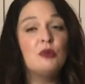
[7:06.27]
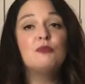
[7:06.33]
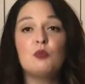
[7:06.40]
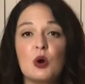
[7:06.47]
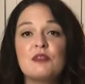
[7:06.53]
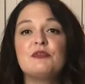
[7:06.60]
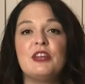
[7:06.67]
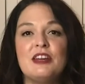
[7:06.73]

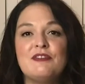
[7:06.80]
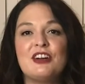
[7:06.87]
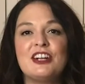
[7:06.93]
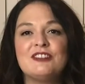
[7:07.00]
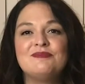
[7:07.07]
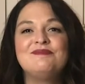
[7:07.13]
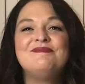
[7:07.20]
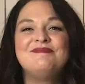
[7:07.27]
more
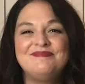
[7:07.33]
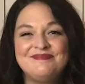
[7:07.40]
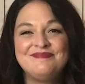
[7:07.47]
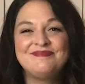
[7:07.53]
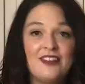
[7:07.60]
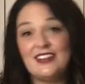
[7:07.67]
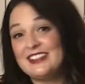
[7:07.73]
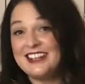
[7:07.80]
flavor.
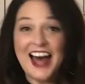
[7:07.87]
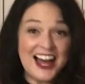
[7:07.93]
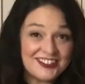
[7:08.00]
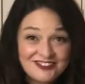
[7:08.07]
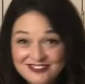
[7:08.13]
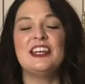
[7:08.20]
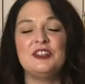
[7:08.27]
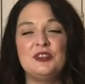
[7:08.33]
And that's
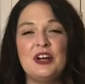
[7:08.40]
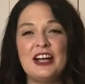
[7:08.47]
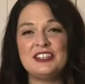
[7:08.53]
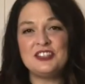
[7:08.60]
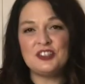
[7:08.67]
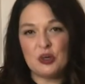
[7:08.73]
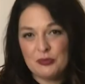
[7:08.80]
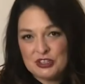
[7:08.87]
that. Thank you
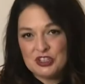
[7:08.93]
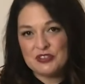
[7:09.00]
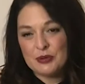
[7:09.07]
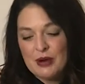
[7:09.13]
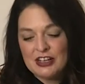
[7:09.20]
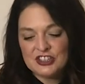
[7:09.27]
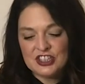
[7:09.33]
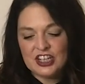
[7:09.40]
guys so much for
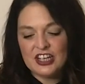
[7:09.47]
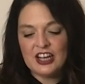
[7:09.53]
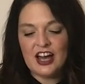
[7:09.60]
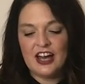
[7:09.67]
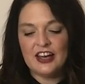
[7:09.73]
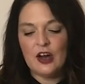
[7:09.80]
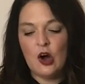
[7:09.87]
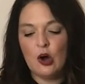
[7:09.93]
watching.
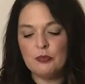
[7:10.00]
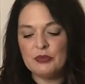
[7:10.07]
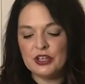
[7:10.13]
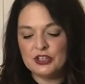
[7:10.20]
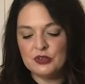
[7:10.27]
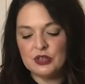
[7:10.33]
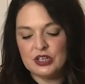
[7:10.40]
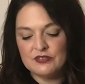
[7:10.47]
I hope
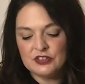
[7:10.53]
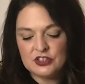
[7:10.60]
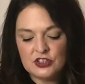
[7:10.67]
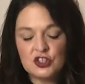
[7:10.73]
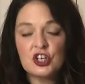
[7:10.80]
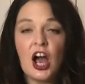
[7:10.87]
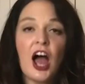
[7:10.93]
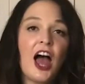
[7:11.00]
that you give this
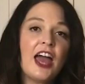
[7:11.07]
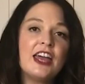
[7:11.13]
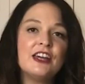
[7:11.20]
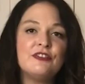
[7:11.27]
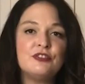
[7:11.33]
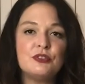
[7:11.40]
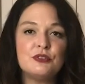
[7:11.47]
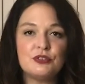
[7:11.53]
a try.
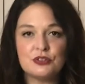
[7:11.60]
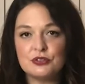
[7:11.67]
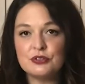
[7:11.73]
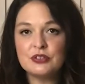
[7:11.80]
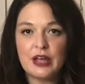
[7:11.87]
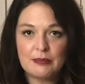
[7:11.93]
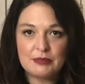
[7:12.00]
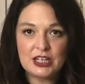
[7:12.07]
If you
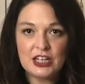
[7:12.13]
do, let me